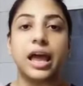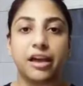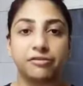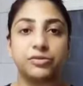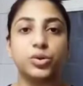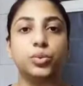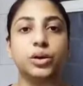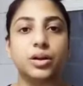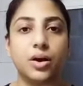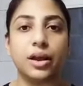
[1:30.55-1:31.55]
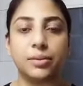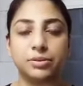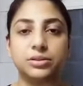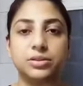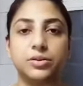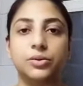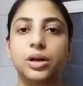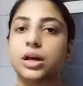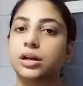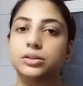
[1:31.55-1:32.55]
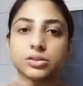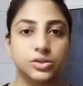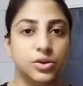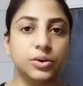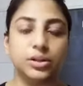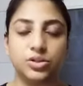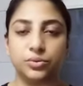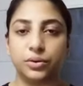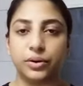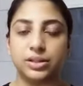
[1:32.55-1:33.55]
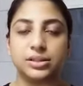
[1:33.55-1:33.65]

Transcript: If you were not able to, no need to worry.